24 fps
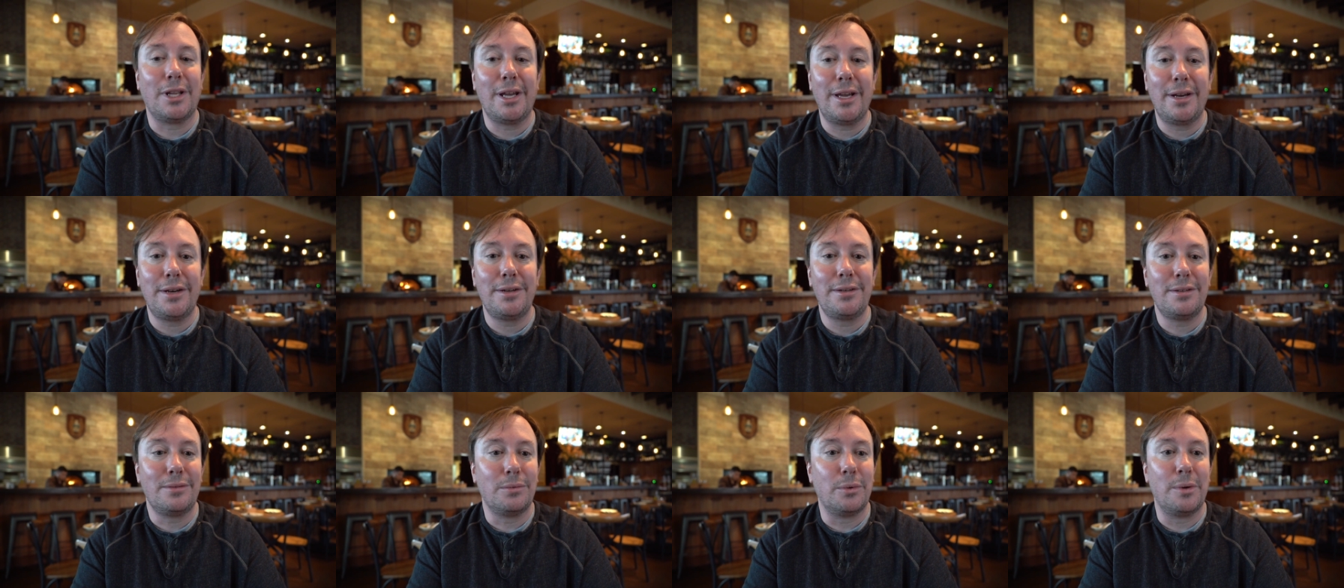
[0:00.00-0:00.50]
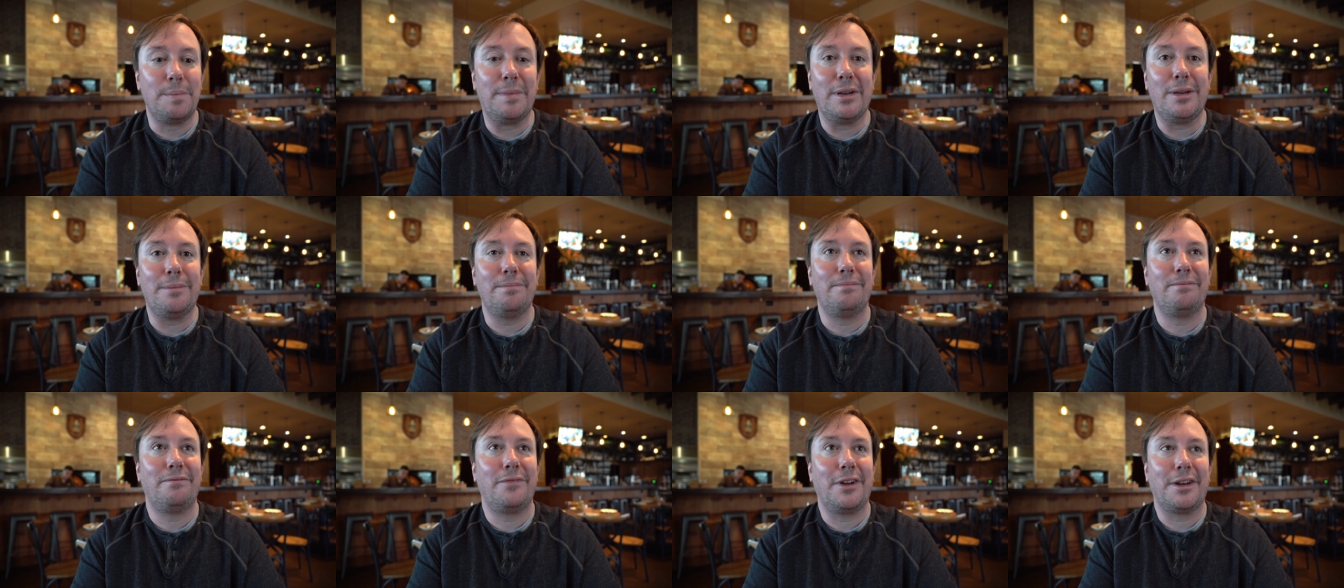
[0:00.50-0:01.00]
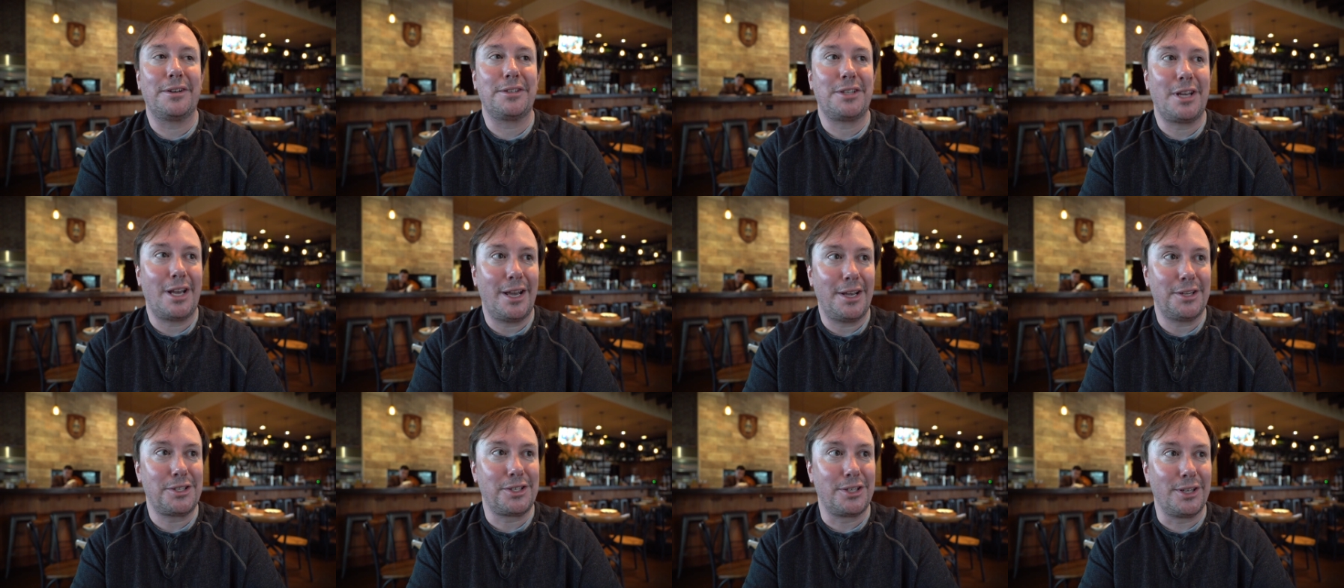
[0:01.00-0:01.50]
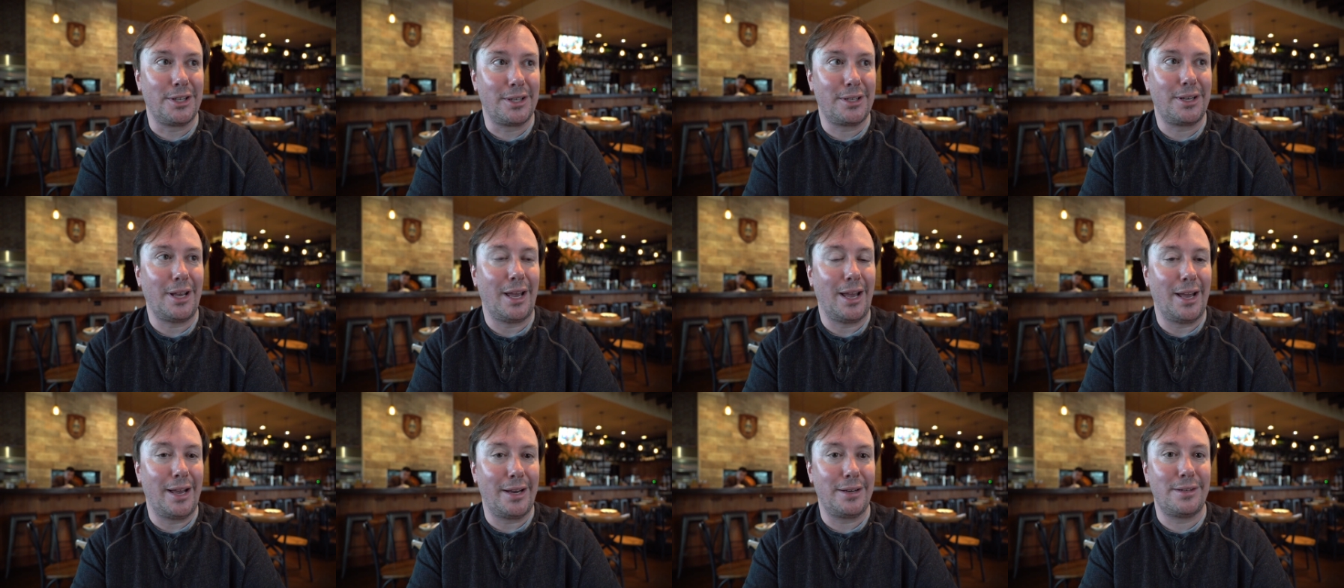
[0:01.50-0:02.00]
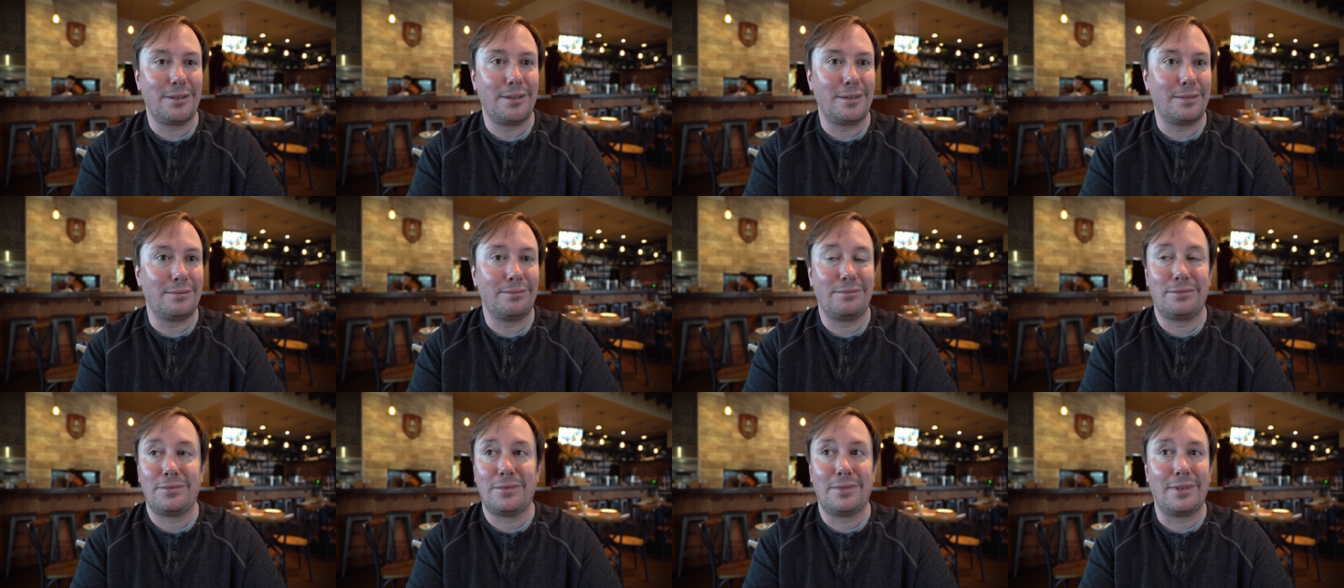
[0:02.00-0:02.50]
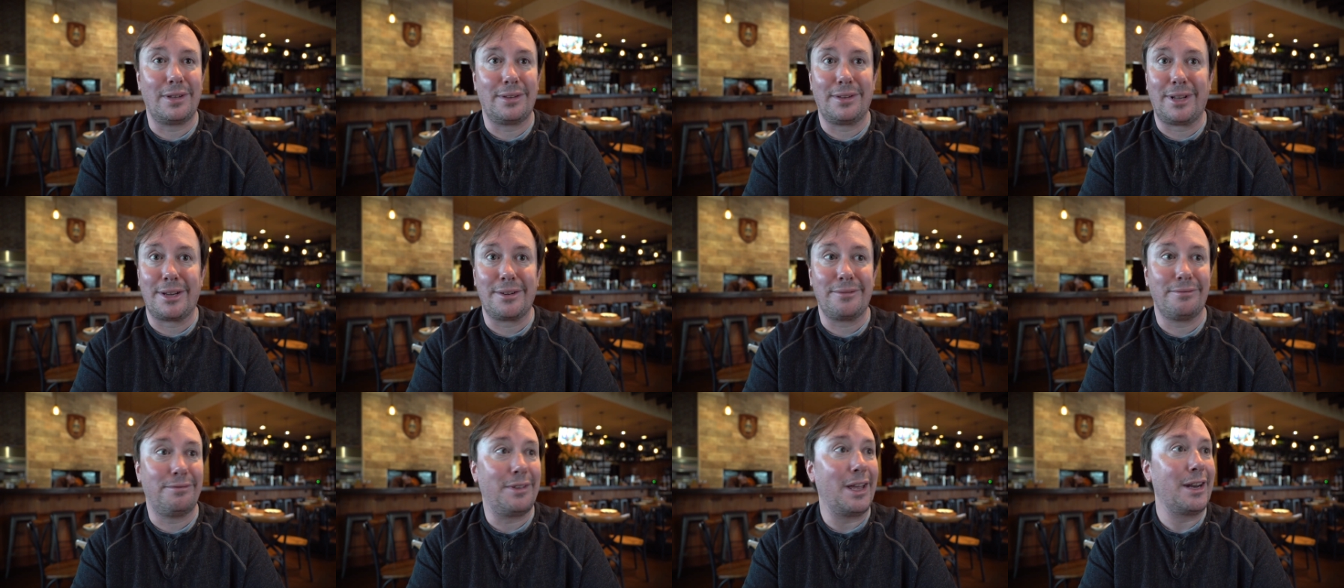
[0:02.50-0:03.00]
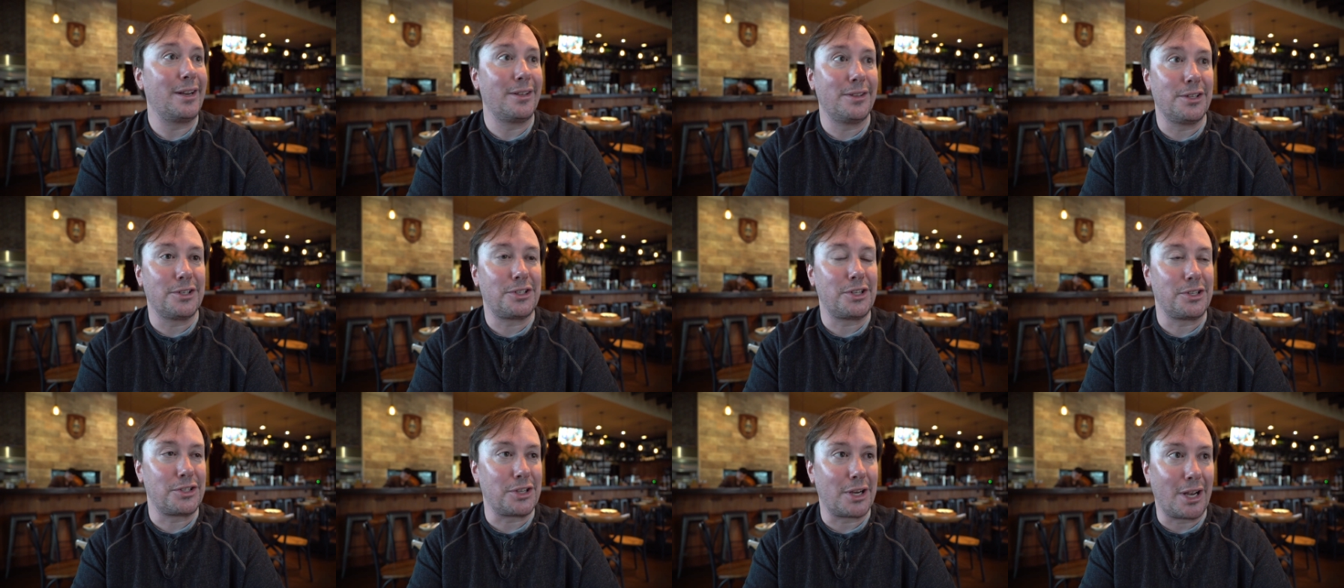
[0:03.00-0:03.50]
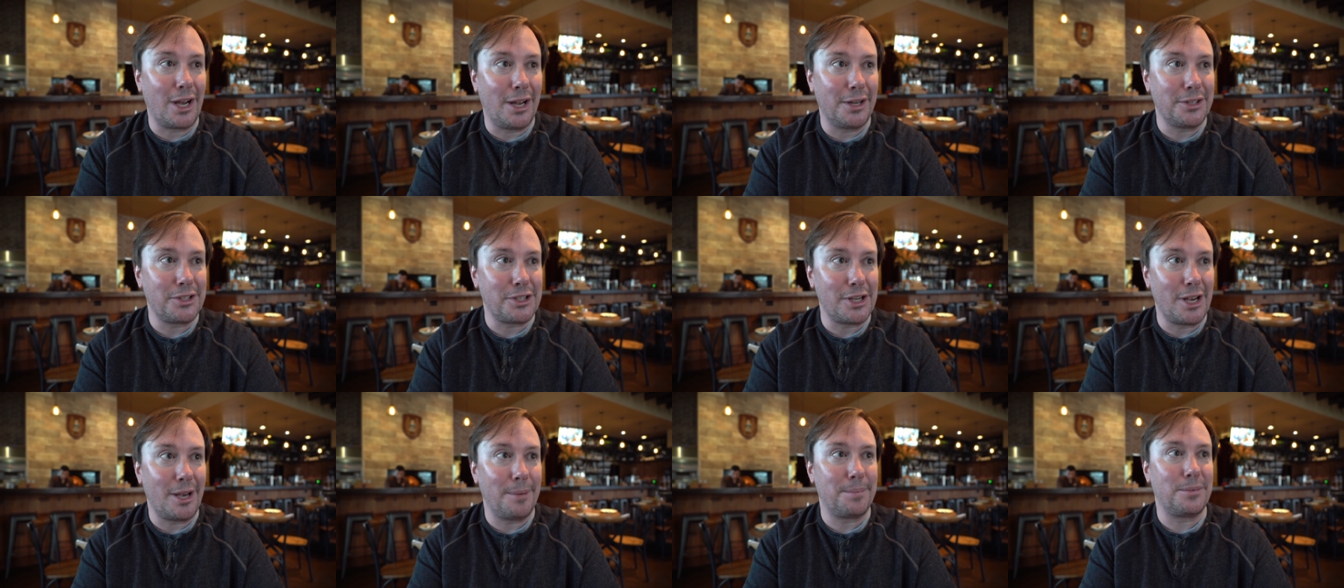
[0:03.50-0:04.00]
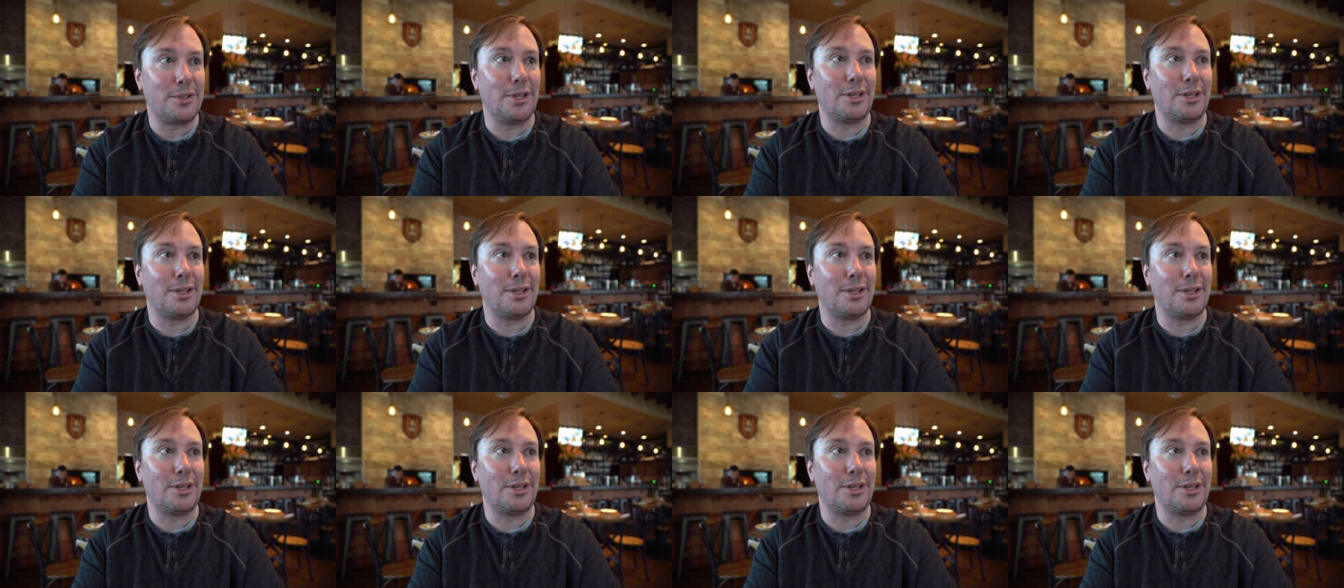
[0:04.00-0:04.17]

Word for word: Lynn would be fantastic at like vetting this as a concept